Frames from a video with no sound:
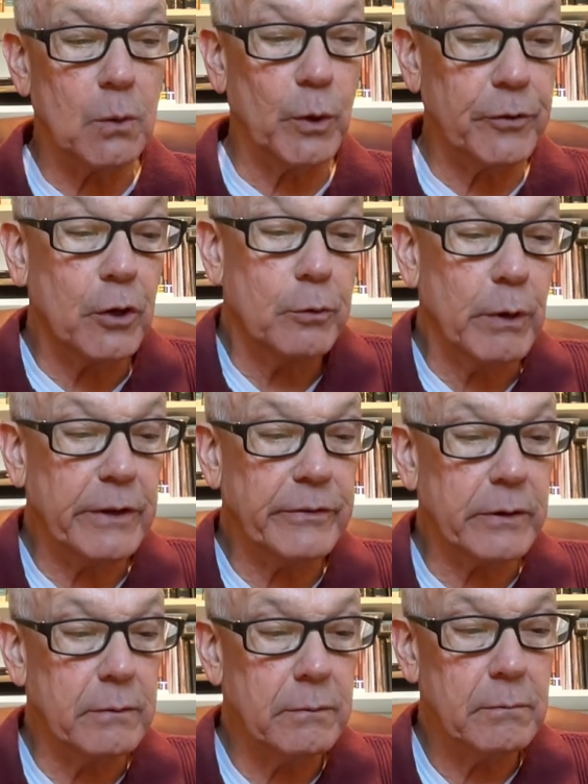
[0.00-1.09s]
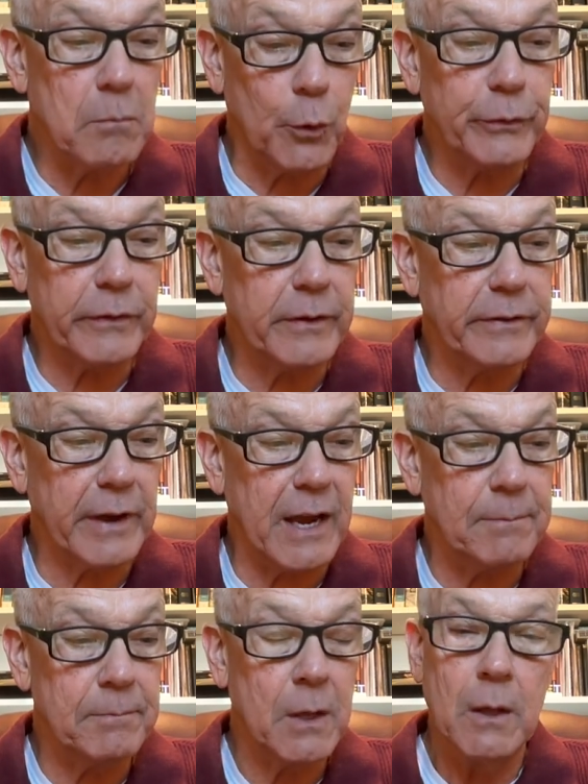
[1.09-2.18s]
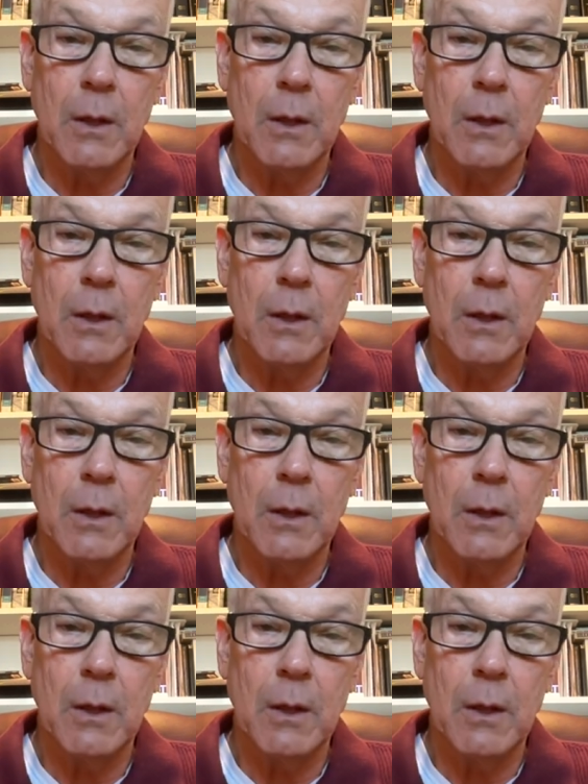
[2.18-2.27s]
with good reason, most of the time,